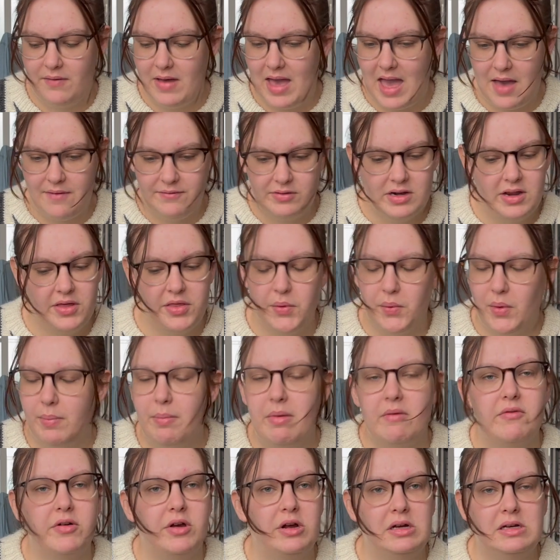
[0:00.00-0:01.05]
I have another whip
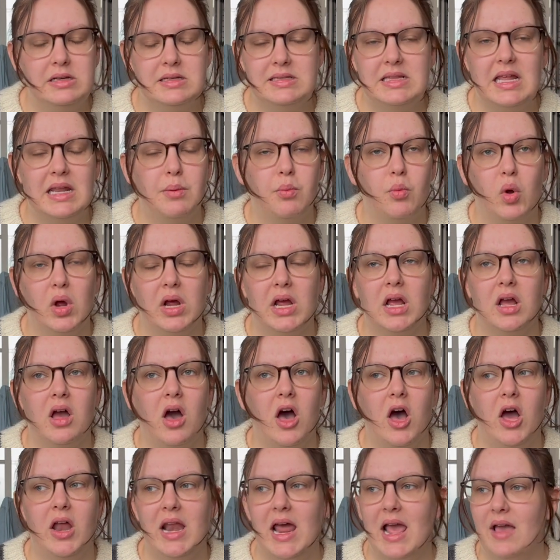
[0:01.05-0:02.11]
of hers that I'm working
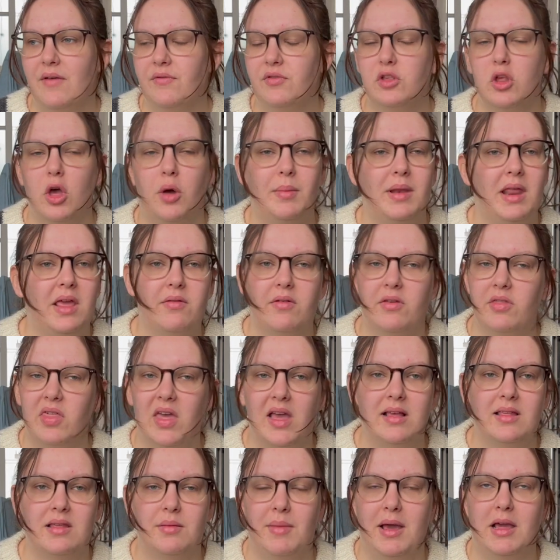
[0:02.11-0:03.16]
on. I have so many other
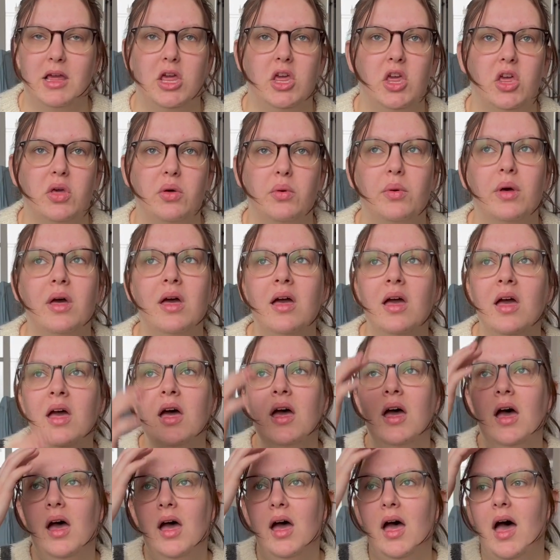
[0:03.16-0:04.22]
things in my queue.
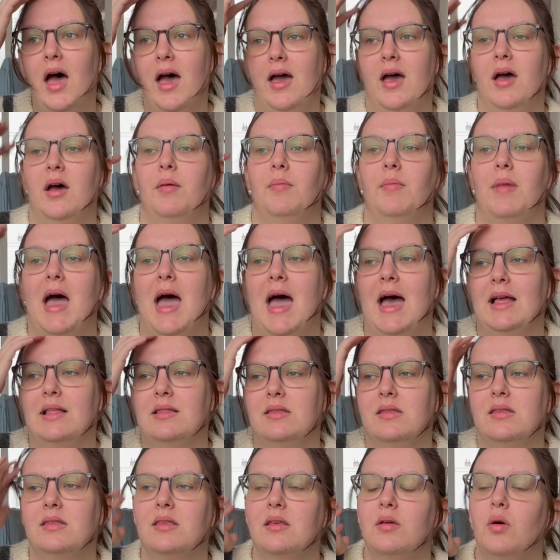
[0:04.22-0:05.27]

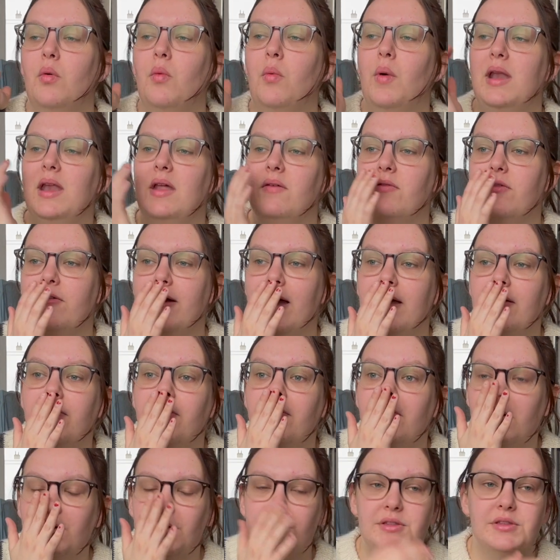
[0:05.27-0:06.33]
And whenever I
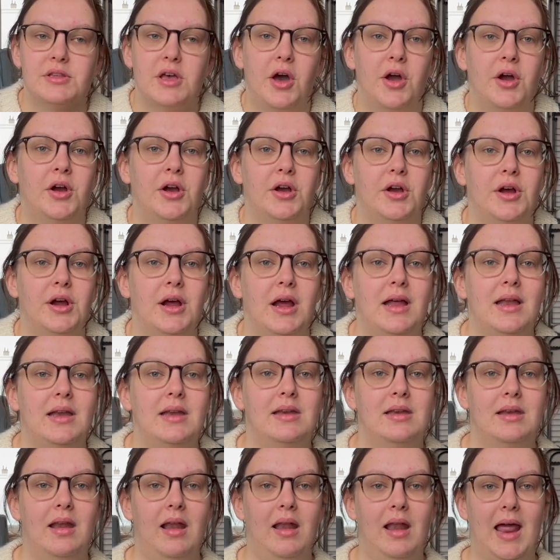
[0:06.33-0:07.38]
first saw her
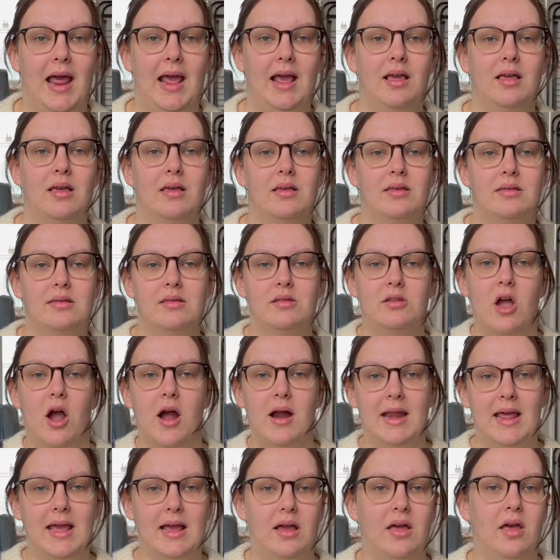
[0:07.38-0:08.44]
like
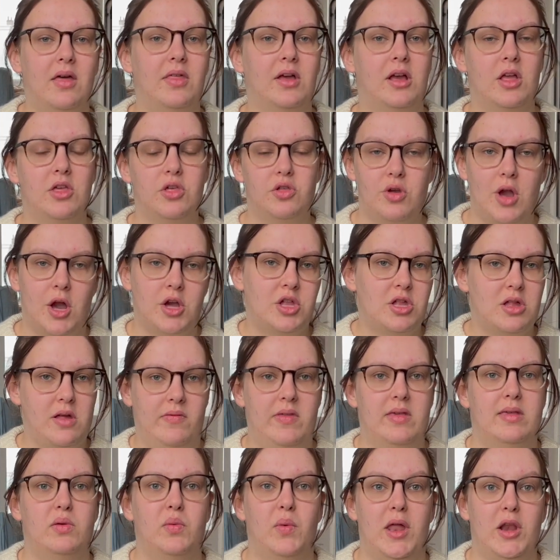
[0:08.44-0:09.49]
starting the construction of
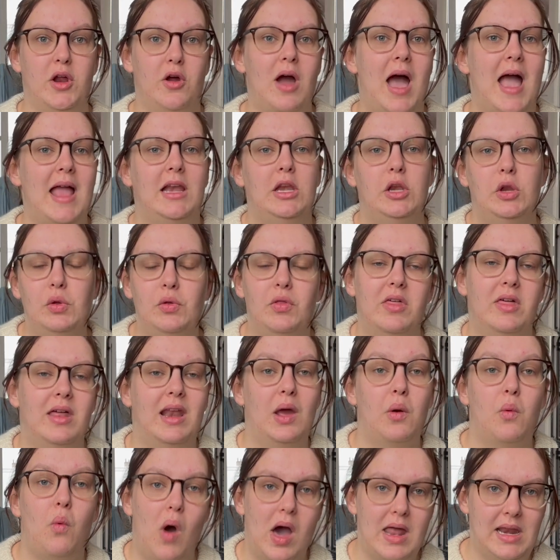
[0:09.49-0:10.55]
this sweater, I knew that
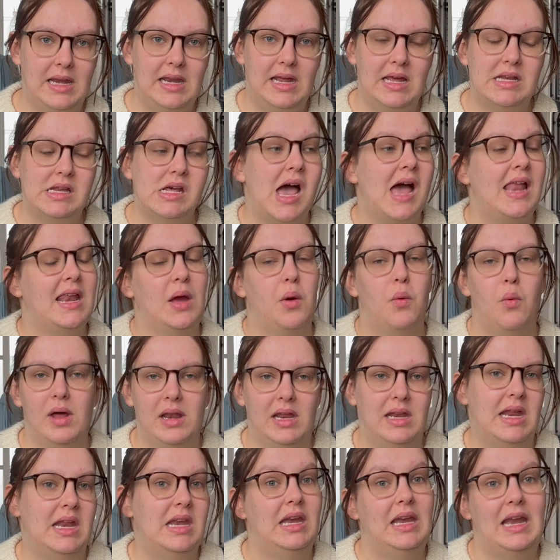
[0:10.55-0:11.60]
I wanted it, and I
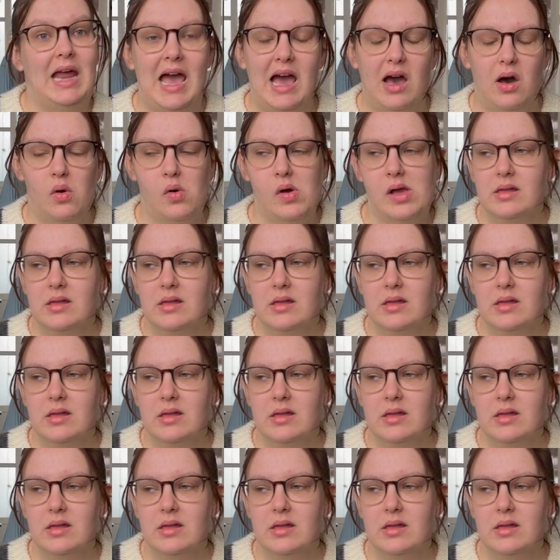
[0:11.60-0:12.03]
wanted it now.